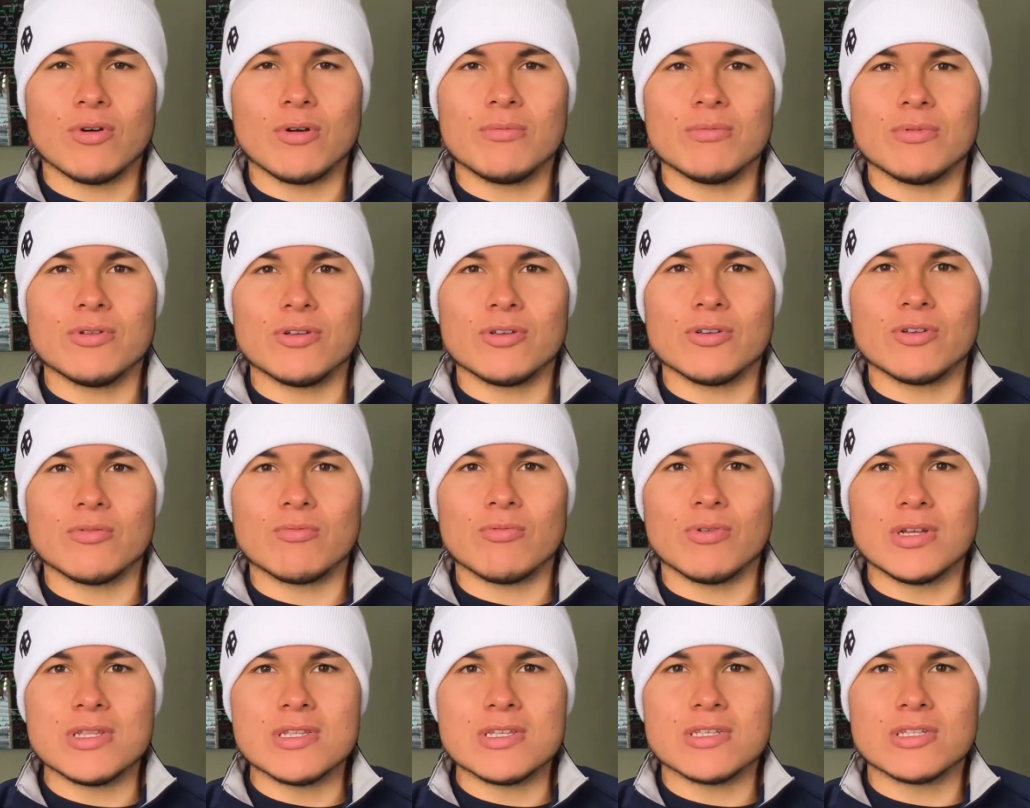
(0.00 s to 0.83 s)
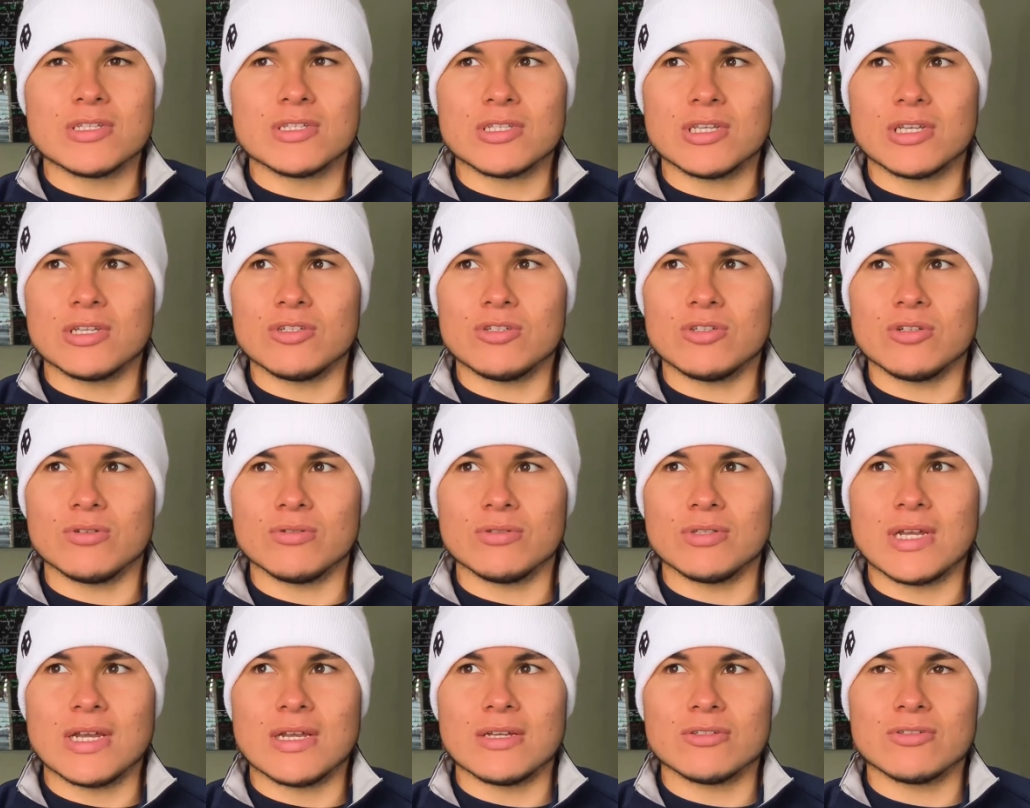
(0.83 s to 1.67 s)
during your run is essential,
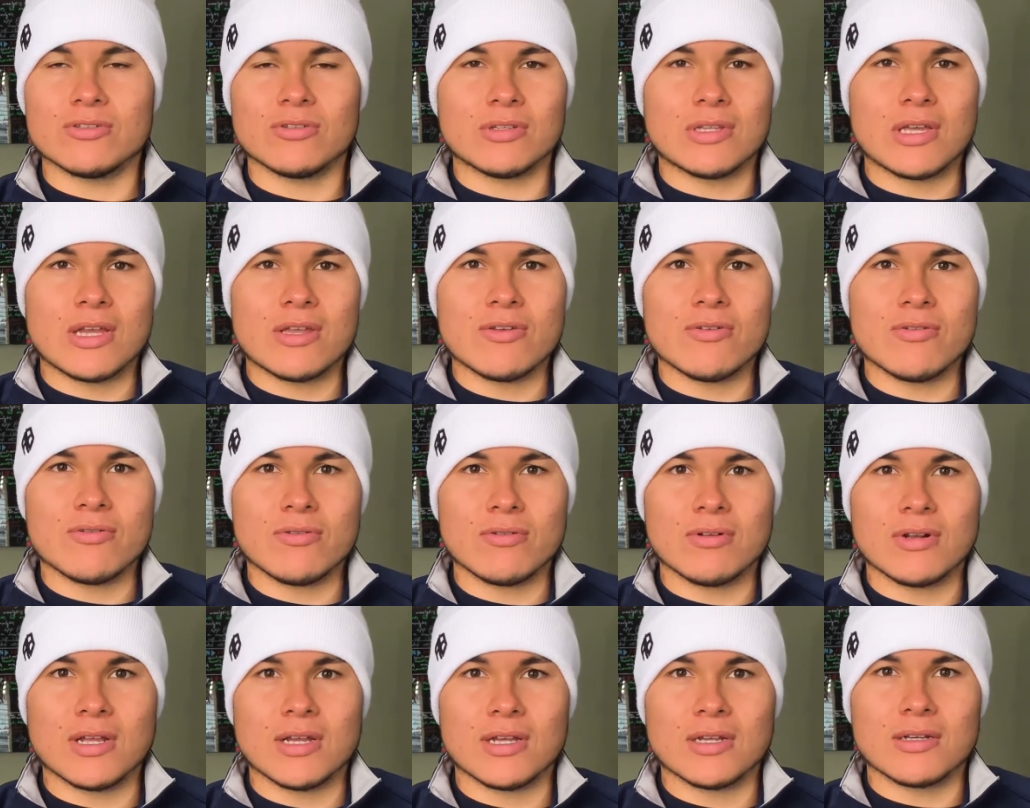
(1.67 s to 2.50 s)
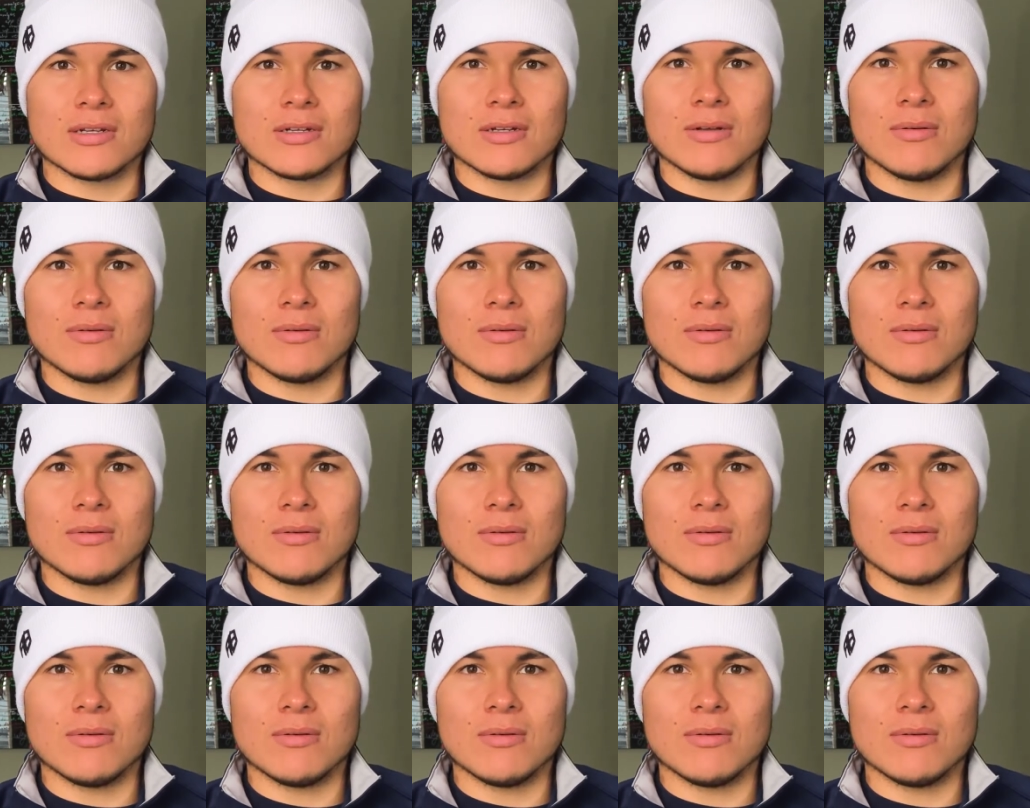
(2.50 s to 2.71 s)
that so that you don't like